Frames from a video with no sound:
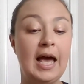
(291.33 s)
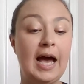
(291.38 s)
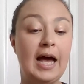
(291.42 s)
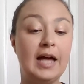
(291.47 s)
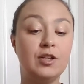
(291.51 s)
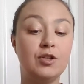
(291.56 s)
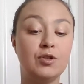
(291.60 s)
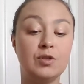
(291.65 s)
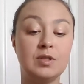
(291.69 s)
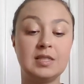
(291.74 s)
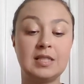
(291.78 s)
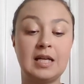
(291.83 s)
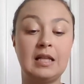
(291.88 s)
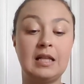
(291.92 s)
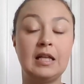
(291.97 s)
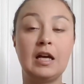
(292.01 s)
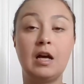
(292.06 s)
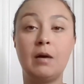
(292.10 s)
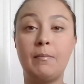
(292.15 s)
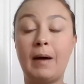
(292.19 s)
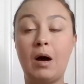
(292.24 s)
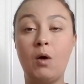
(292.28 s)
and you're
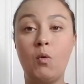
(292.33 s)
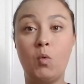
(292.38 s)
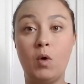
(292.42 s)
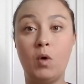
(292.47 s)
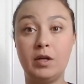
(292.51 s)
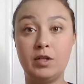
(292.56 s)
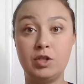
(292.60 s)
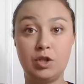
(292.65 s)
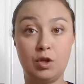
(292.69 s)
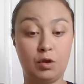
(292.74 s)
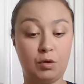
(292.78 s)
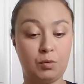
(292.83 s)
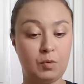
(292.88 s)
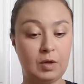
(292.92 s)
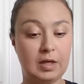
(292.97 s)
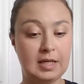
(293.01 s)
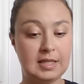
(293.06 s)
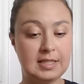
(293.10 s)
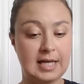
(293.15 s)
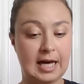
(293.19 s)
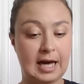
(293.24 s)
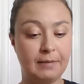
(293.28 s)
selling about one to
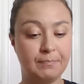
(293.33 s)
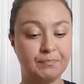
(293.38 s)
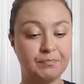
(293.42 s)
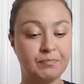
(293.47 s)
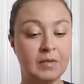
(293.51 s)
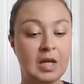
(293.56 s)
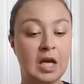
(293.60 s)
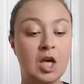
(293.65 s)
three a day.